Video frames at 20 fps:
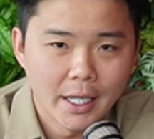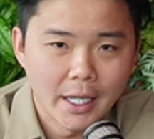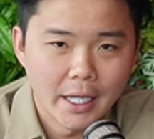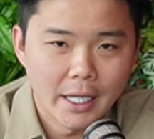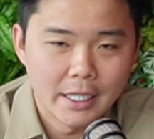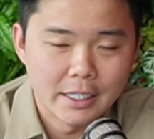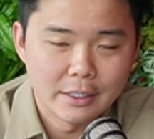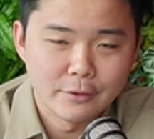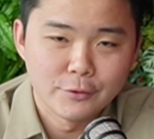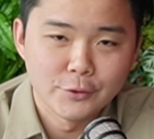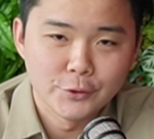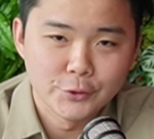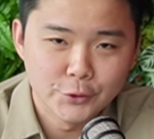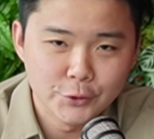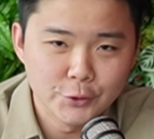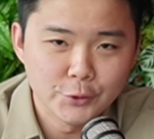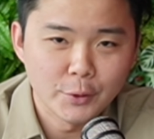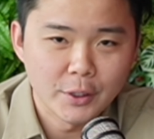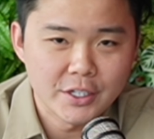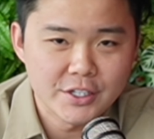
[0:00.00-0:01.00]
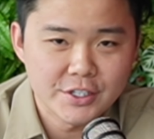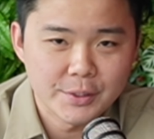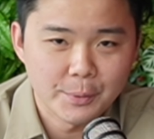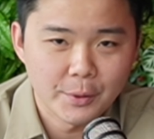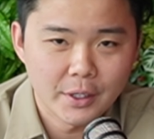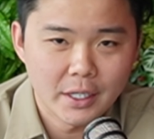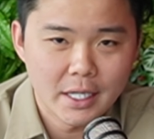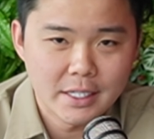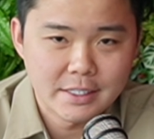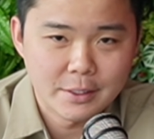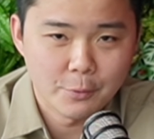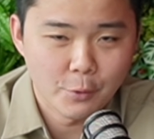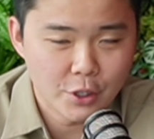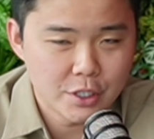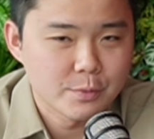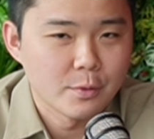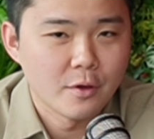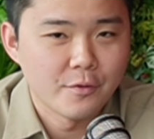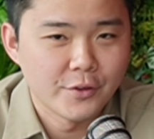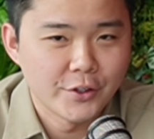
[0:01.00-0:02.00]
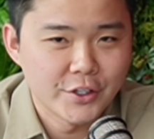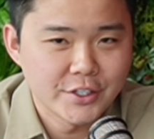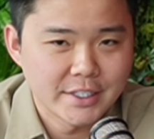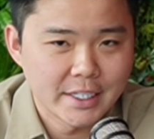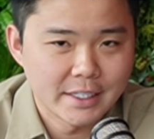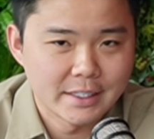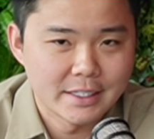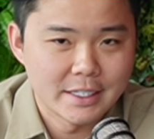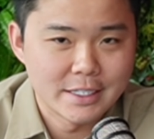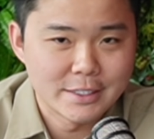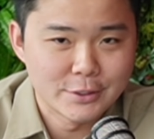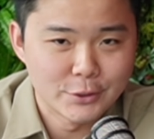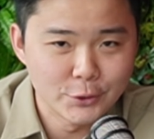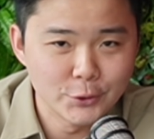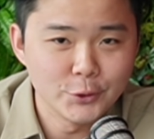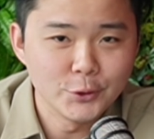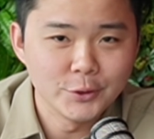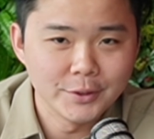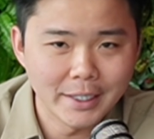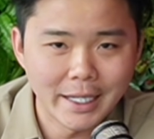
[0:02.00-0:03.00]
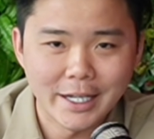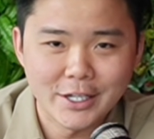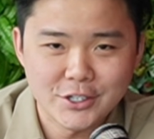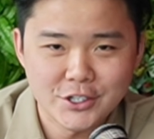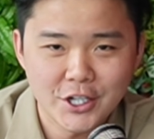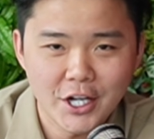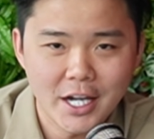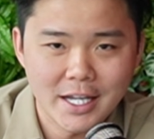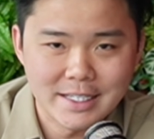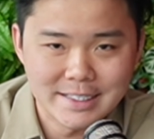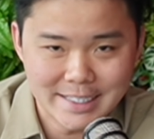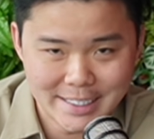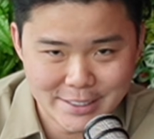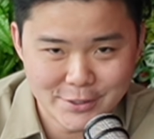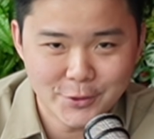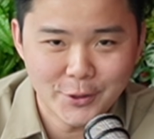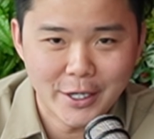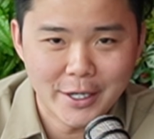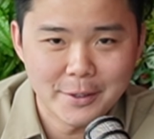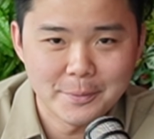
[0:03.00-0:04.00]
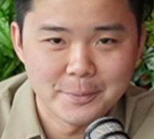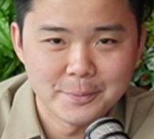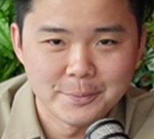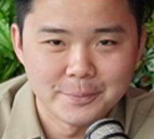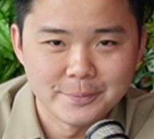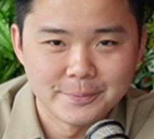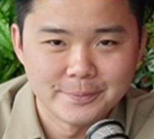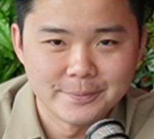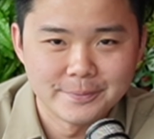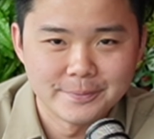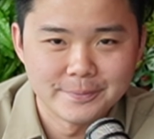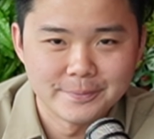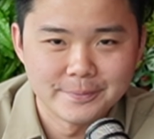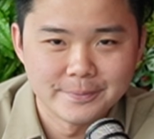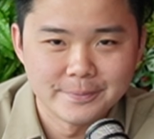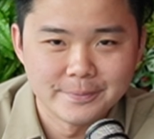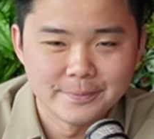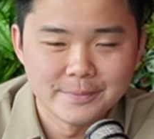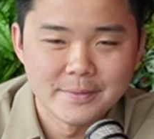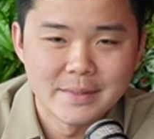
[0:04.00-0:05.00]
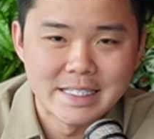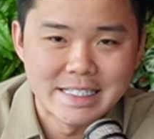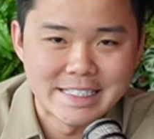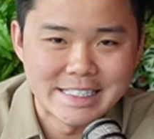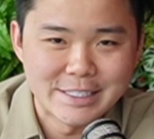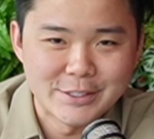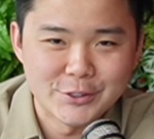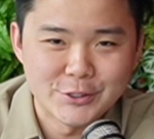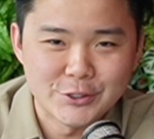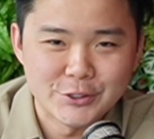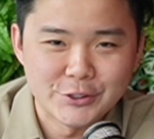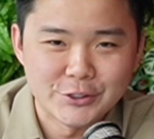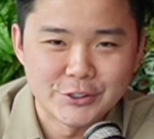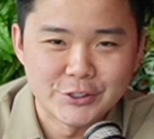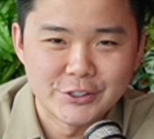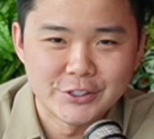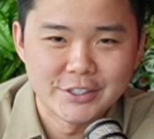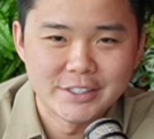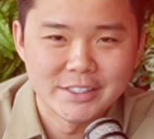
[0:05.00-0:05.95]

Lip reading: And if you do want to support us and watch more videos like this, do like, share and subscribe. See you soon.